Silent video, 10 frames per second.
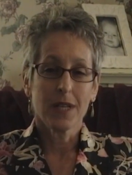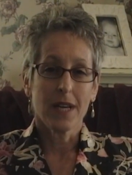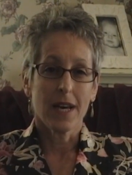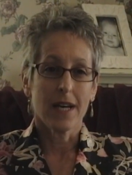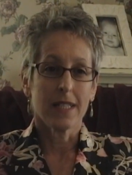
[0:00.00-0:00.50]

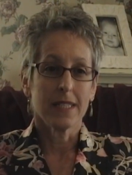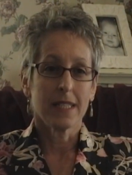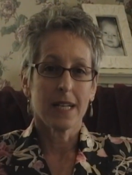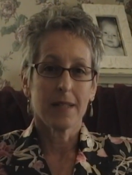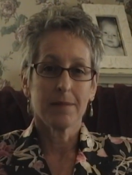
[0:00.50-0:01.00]
And
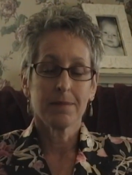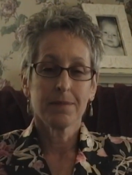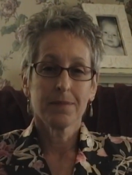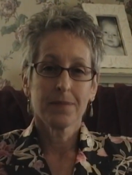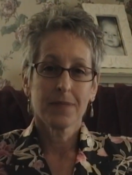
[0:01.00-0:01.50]

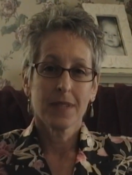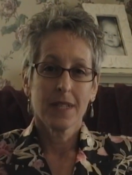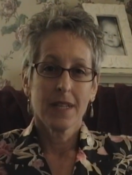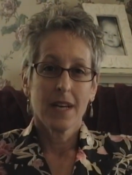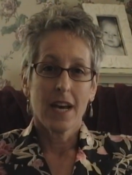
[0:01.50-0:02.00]

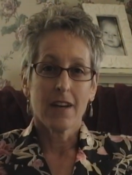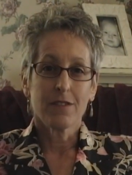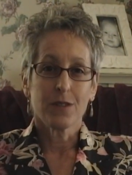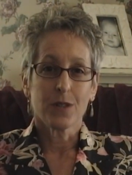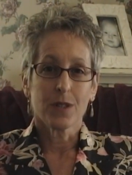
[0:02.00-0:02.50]

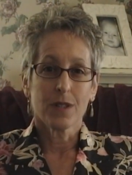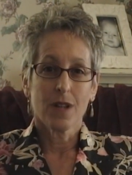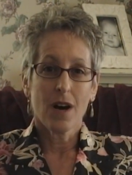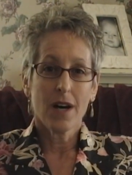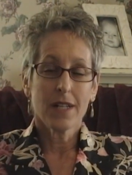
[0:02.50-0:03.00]
after a
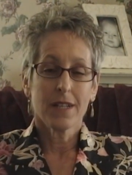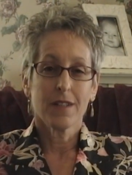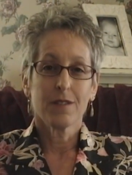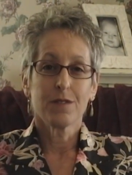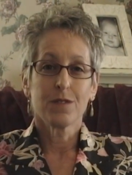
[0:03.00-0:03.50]
lot
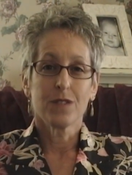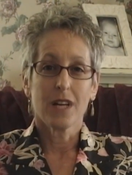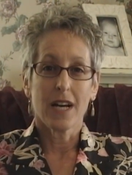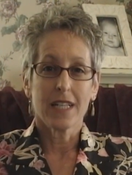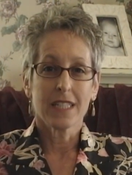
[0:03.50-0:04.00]
of
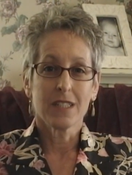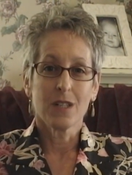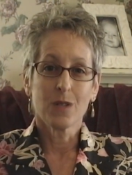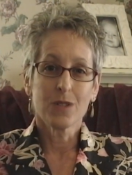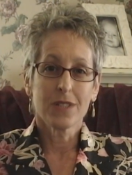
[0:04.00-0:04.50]

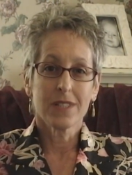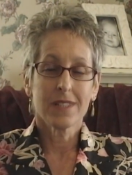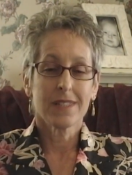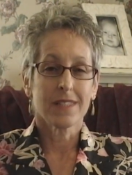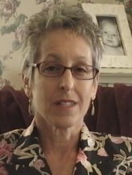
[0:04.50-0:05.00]

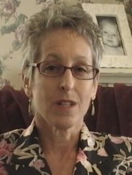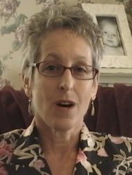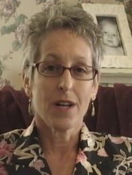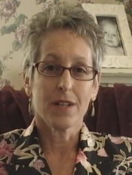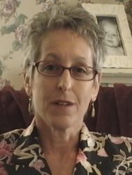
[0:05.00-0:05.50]
diagnosis, a
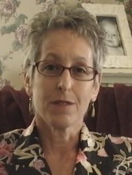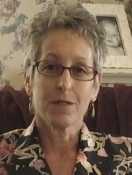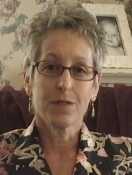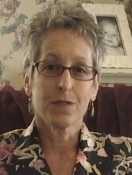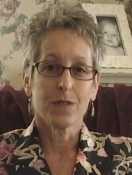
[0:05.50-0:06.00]
lot of
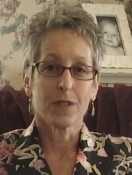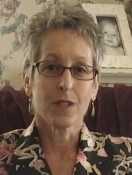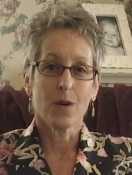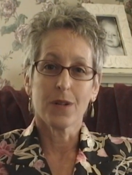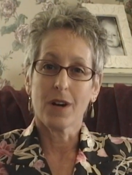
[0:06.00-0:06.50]

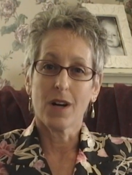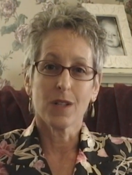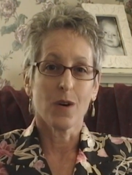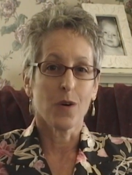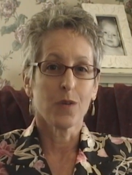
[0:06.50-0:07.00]
going all
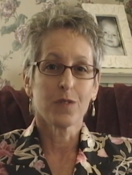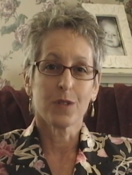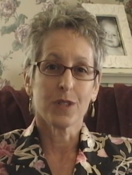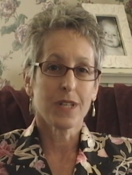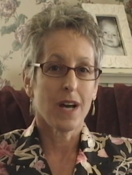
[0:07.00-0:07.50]

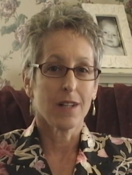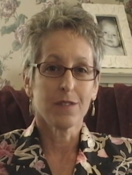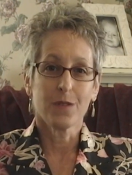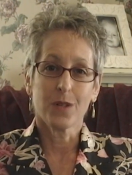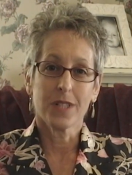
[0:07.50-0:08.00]
over
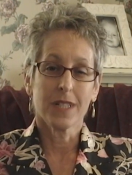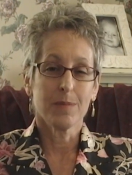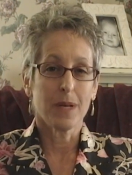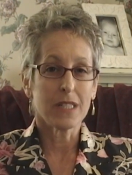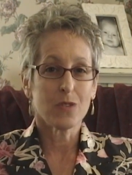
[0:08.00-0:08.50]
California,
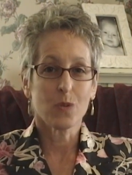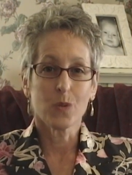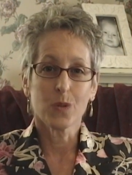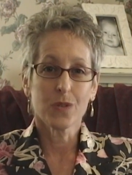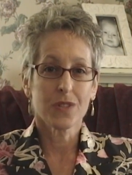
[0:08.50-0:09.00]
best
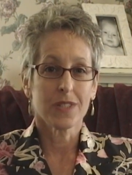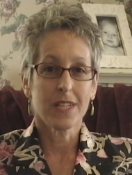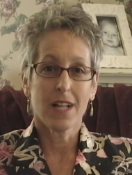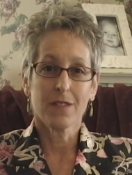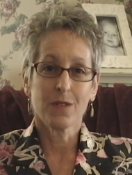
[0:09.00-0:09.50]
schools in
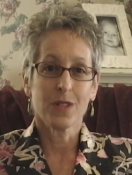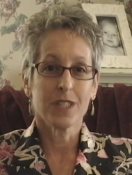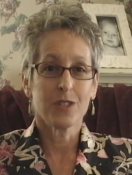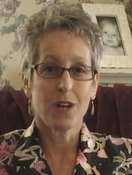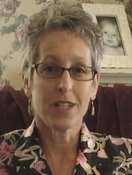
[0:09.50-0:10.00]
California,
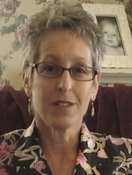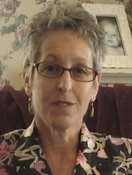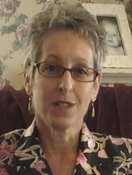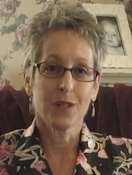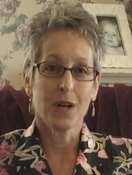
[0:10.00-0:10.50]
trying to
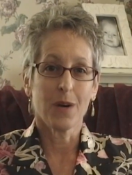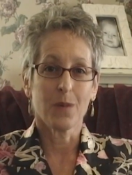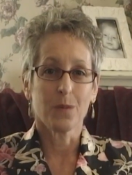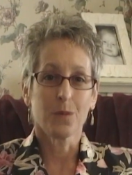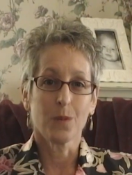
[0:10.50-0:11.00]
figure out
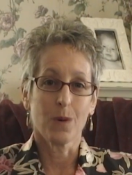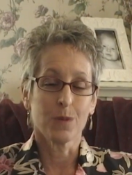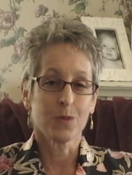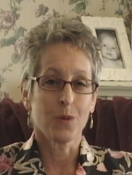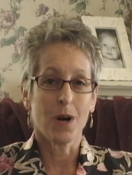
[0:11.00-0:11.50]
what
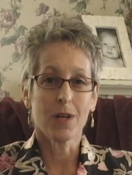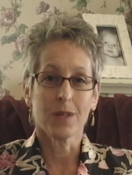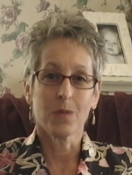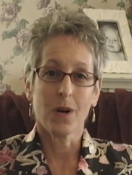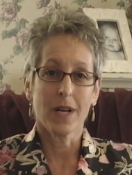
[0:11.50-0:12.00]
was wrong
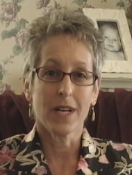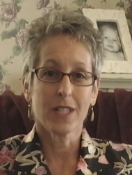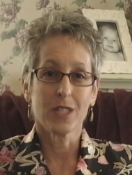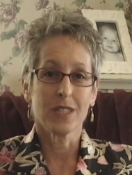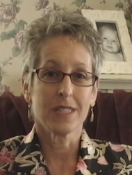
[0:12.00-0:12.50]
and why I
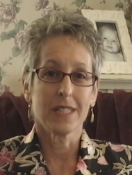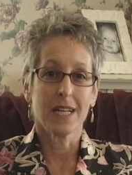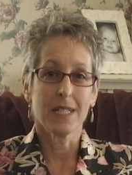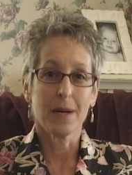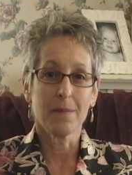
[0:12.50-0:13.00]
couldn't
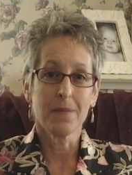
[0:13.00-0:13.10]
stand up.